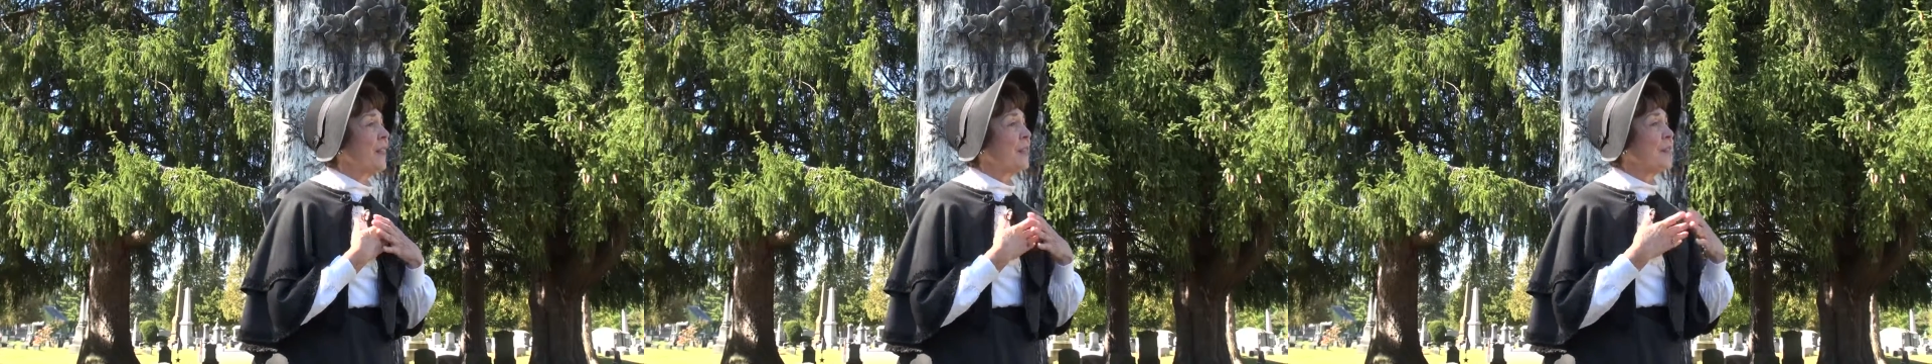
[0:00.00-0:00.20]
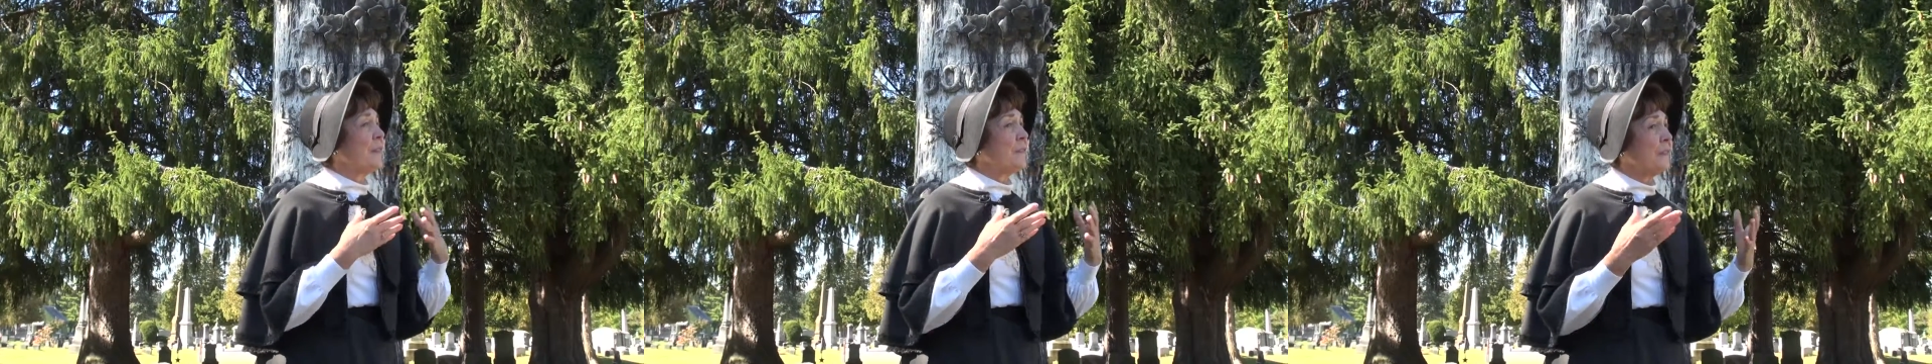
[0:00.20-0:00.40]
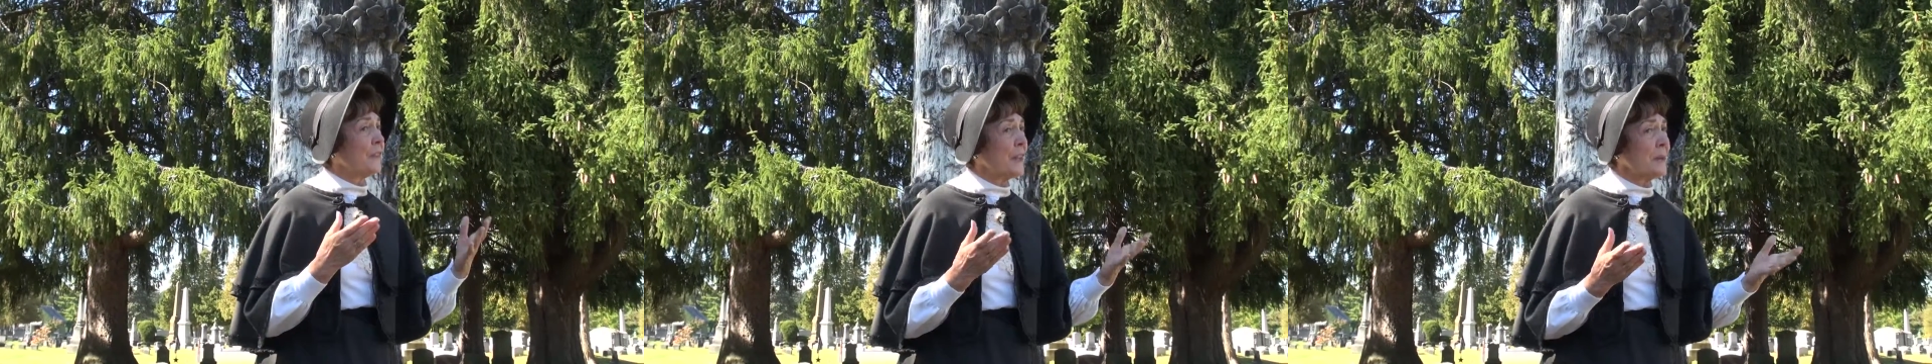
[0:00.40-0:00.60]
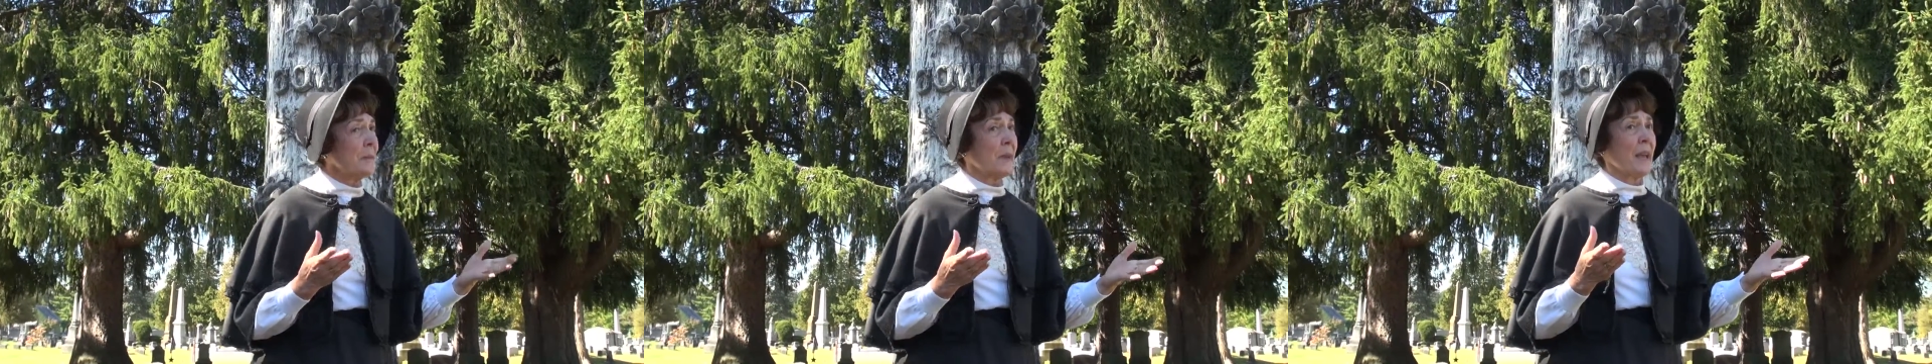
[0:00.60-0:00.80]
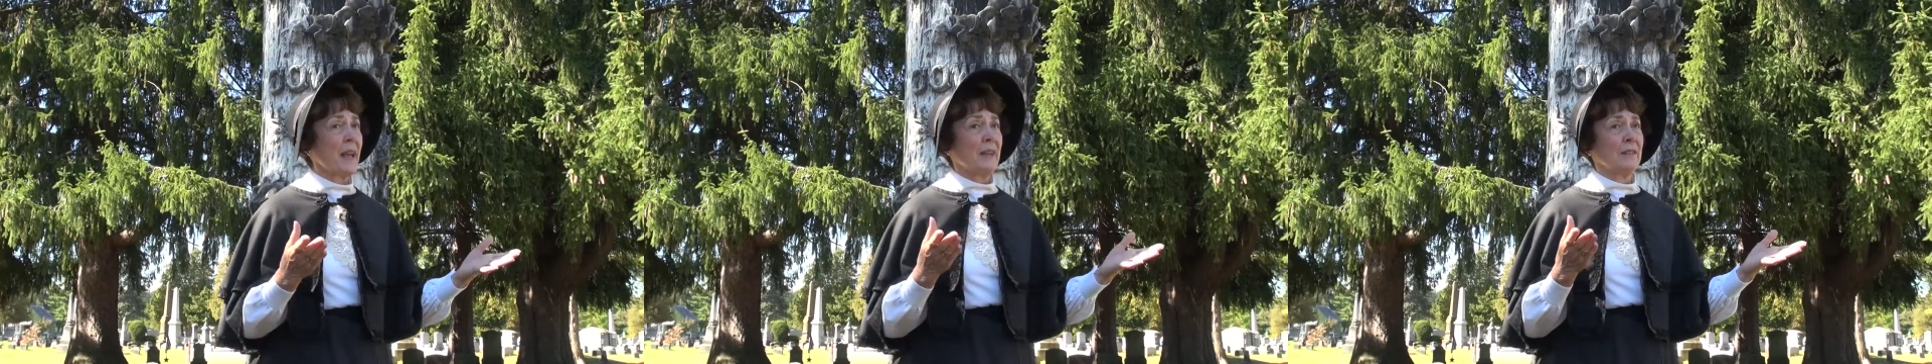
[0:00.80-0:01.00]
the
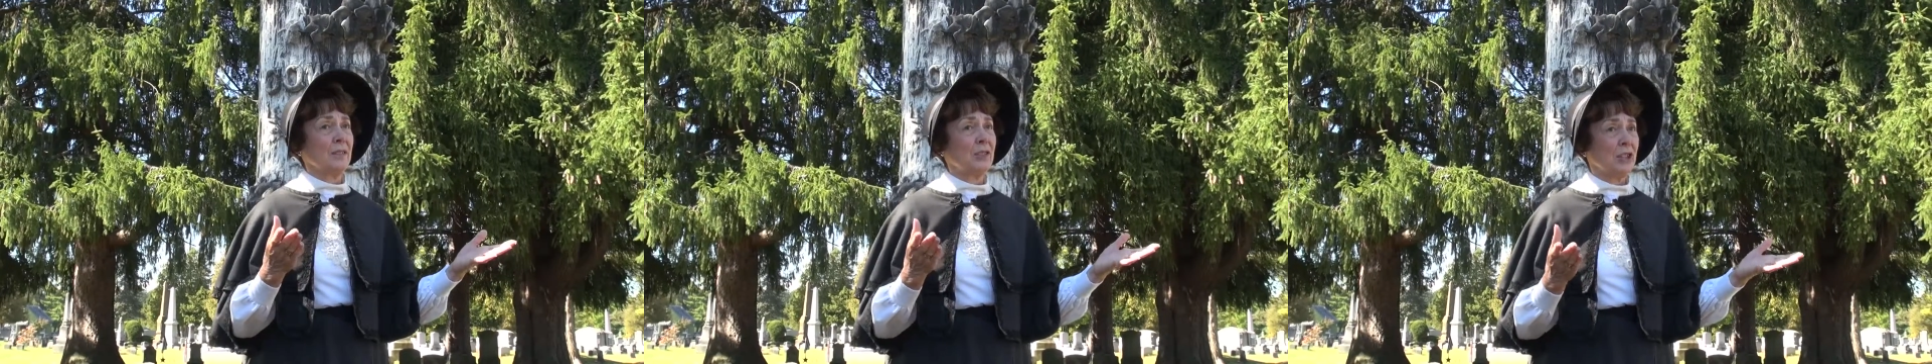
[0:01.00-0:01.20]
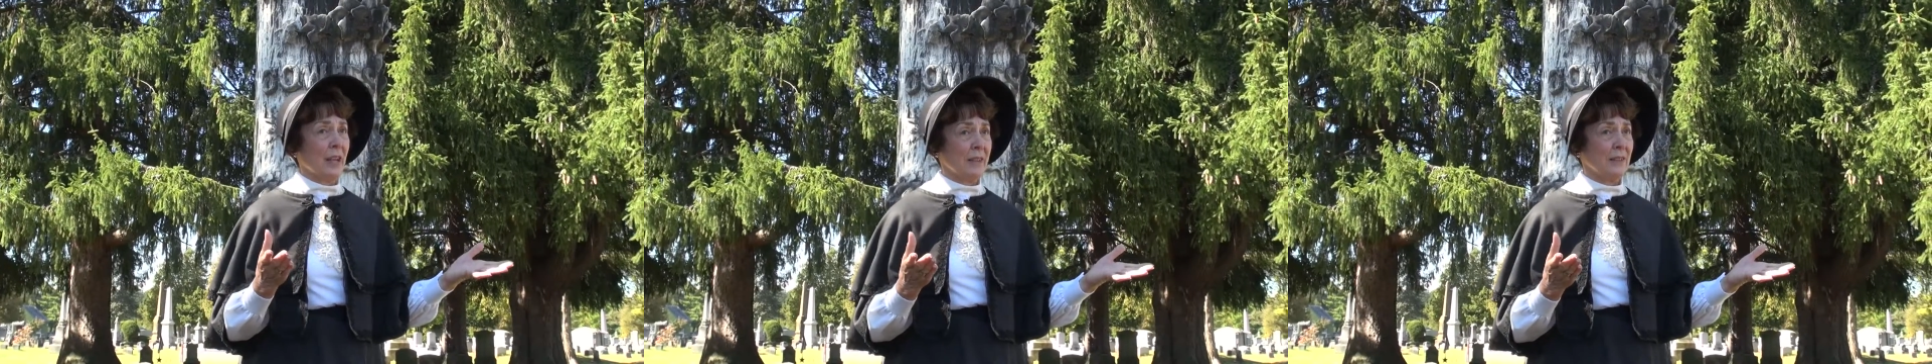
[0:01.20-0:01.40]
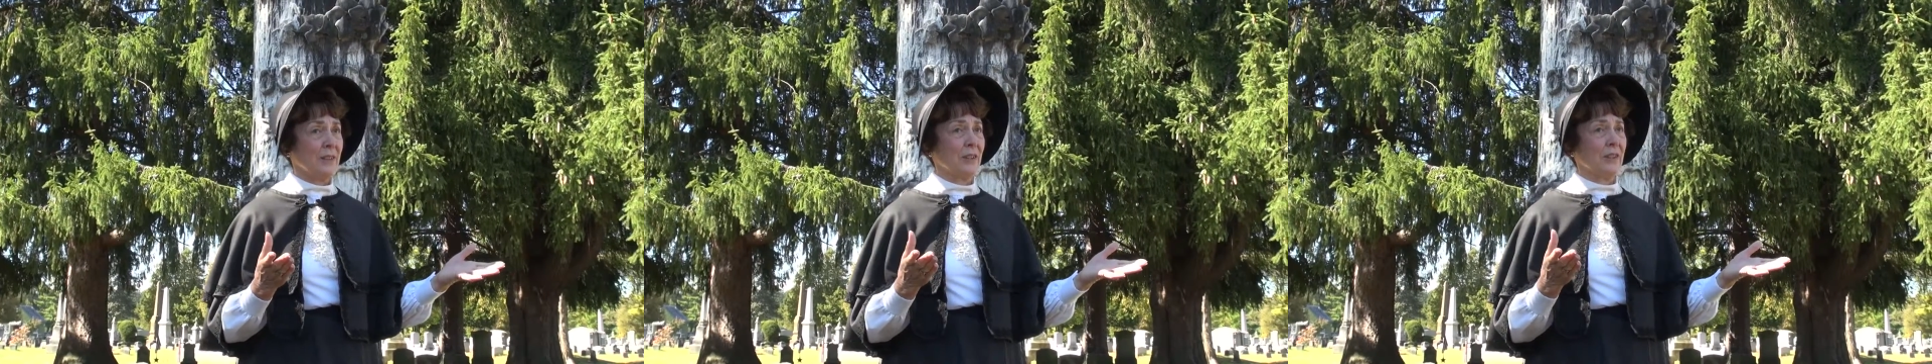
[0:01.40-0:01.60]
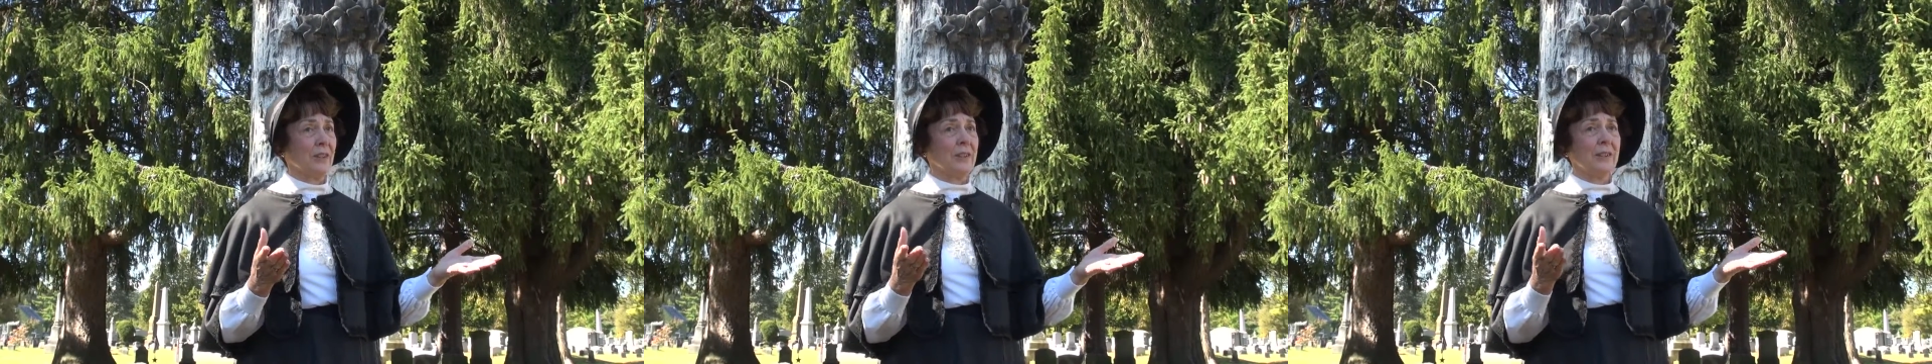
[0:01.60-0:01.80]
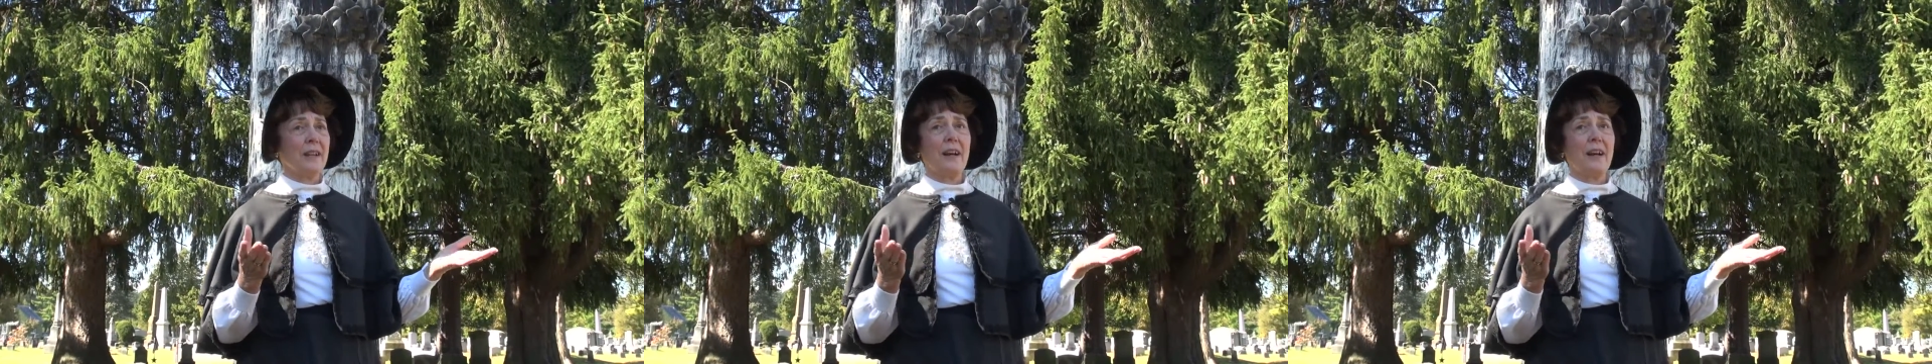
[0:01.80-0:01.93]
female gender